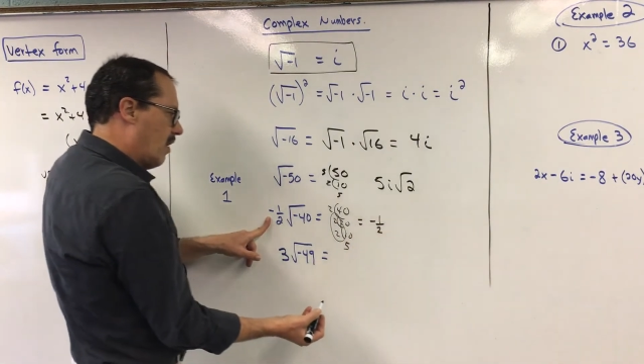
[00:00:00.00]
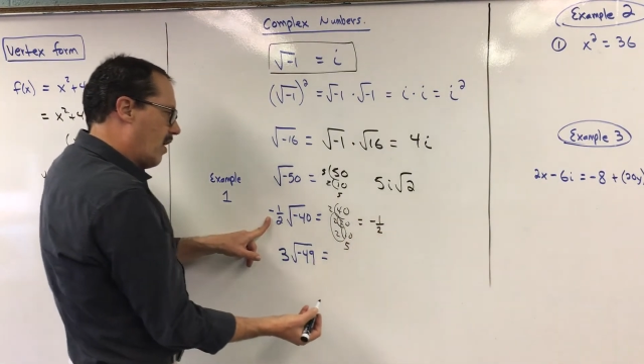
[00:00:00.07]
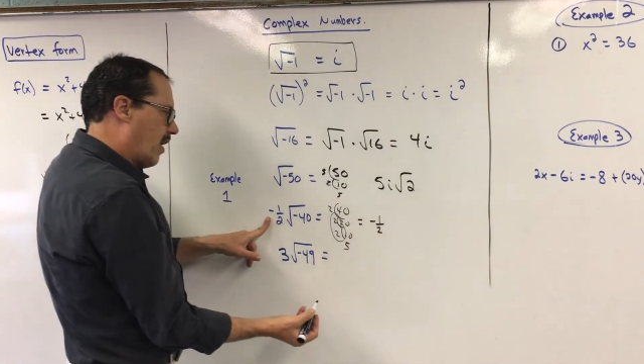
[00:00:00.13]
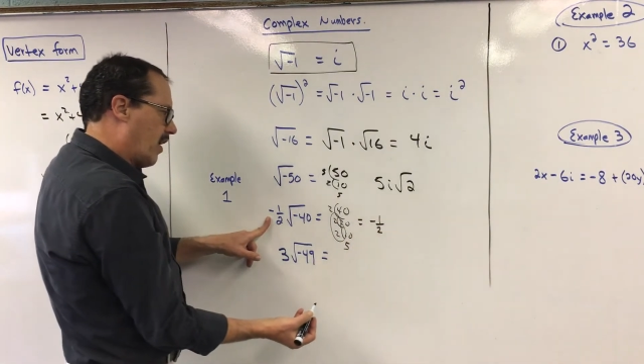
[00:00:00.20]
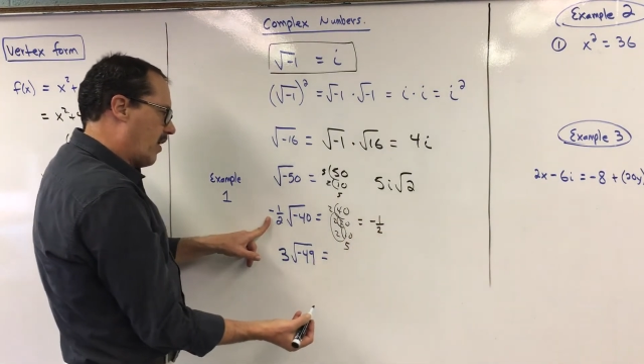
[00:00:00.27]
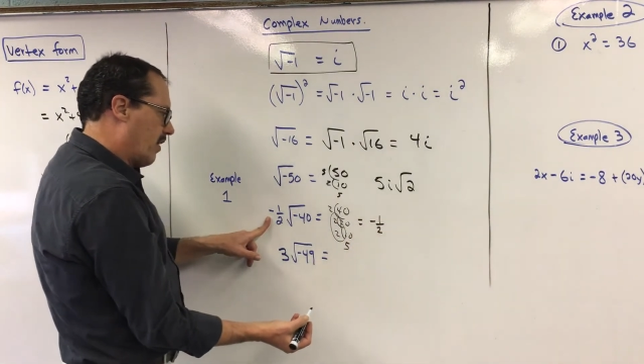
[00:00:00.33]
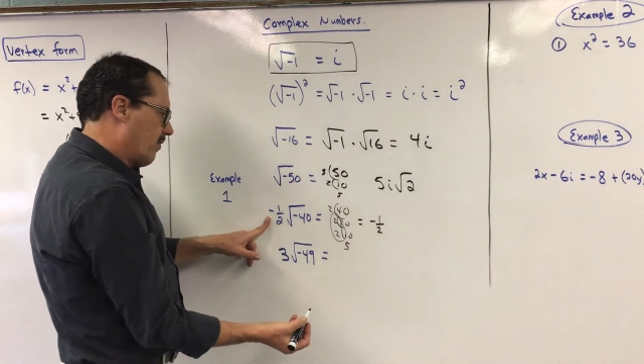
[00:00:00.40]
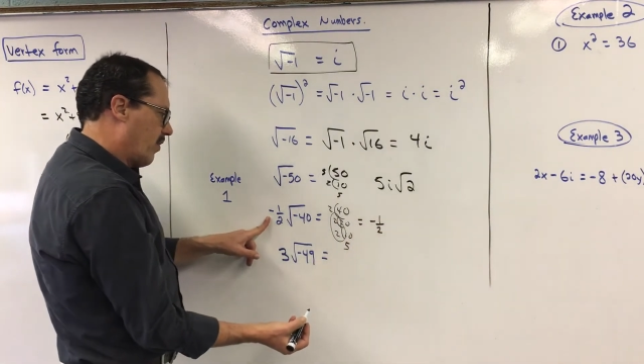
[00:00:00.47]

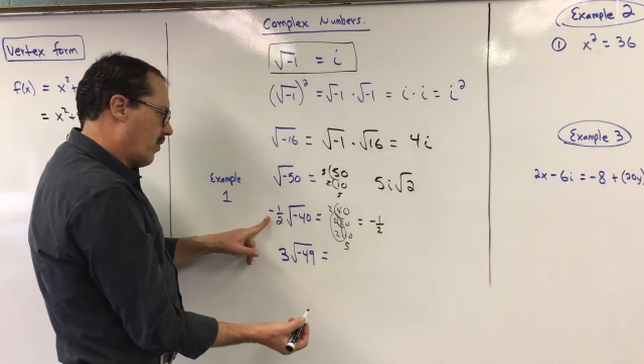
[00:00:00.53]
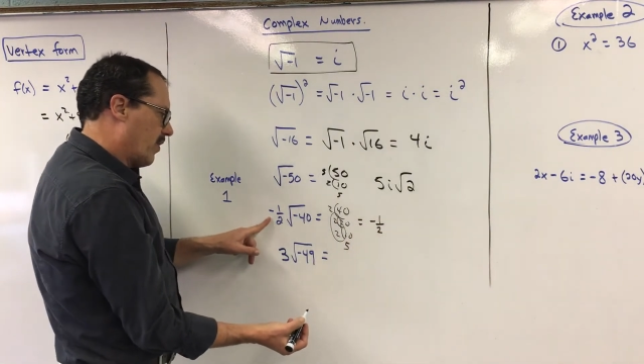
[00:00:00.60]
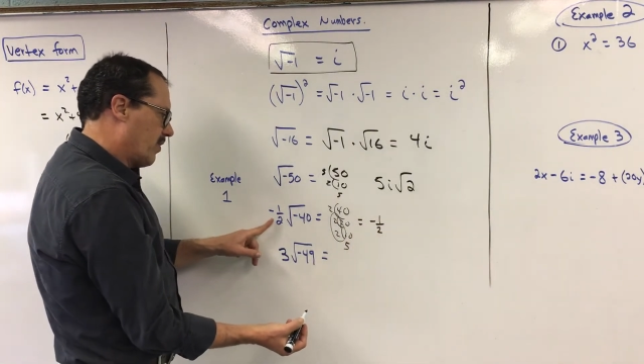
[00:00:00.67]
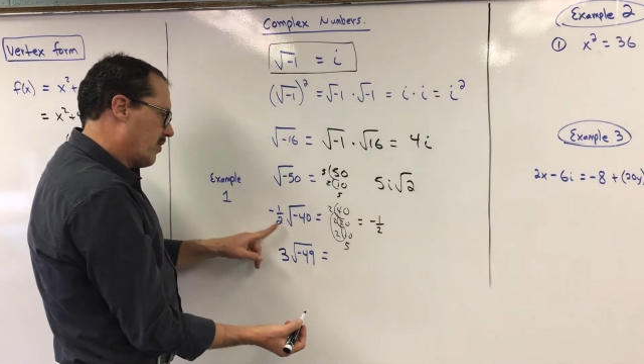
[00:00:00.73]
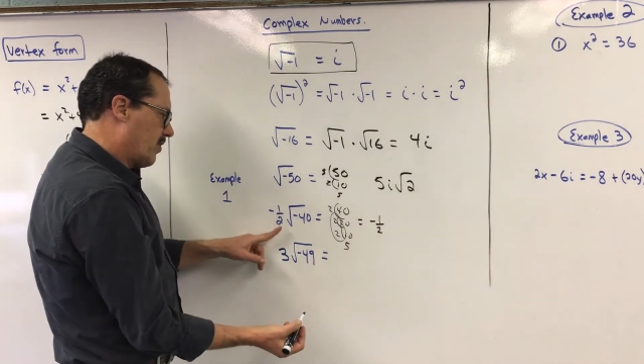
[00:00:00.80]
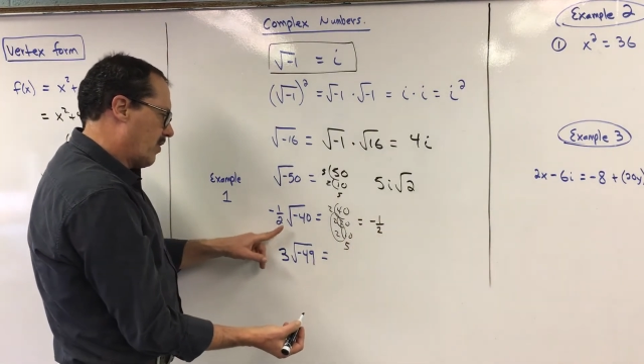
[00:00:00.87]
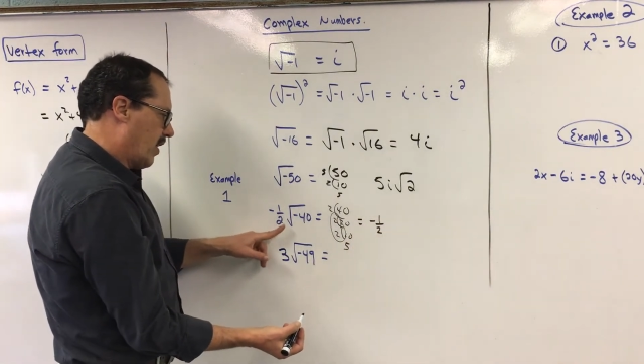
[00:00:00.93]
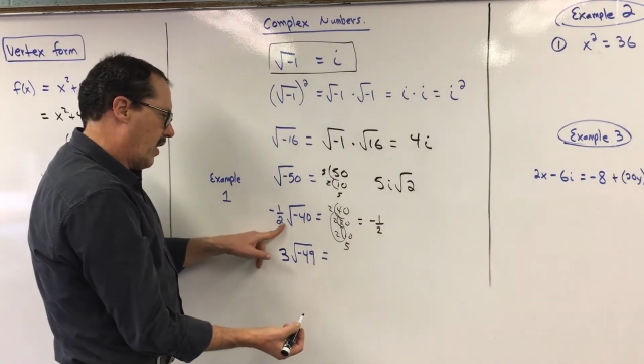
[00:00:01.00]
I am going
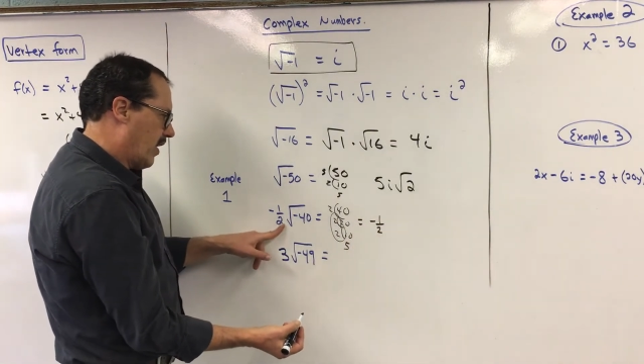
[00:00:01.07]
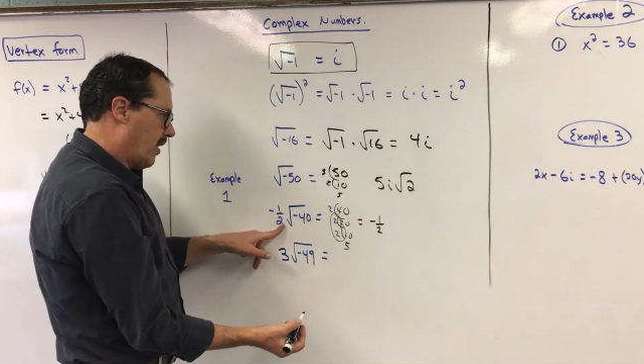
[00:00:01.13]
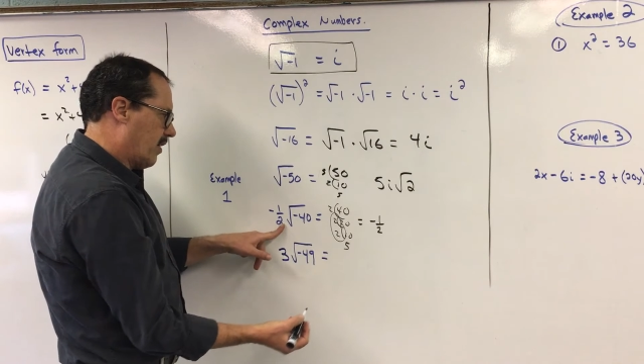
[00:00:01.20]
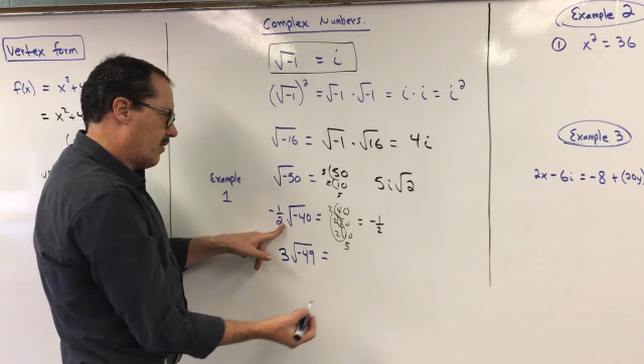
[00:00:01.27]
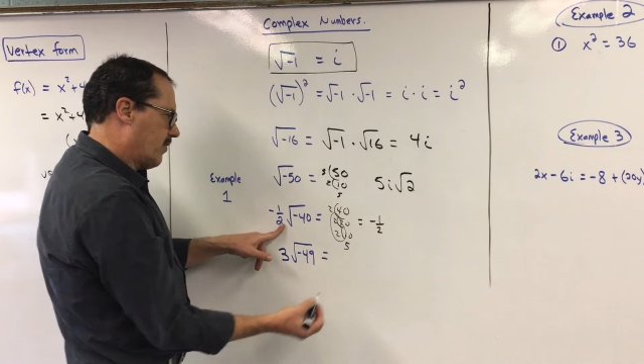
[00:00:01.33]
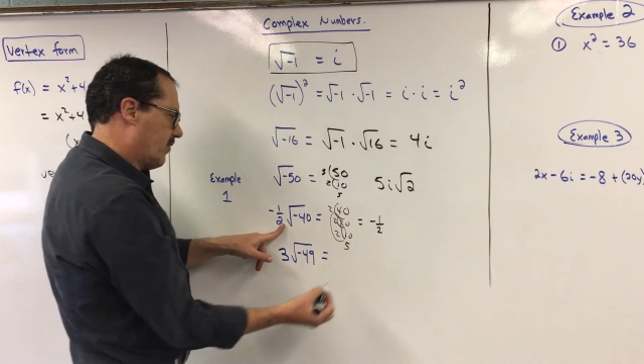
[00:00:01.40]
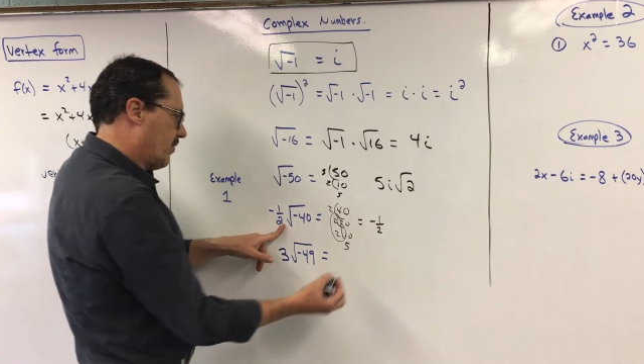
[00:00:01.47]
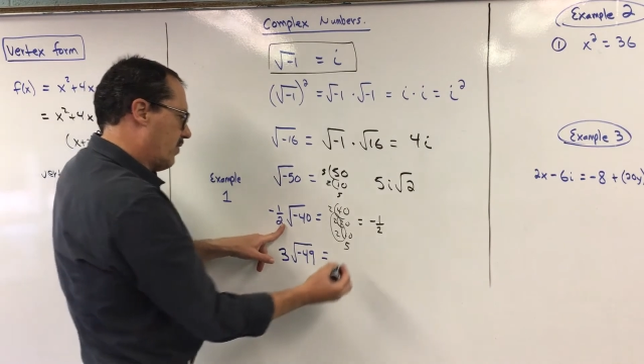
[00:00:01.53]
to
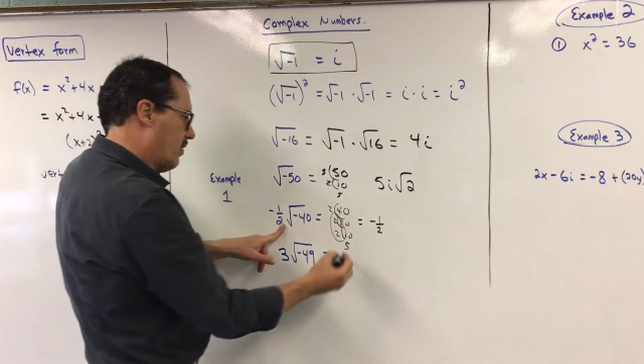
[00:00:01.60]
have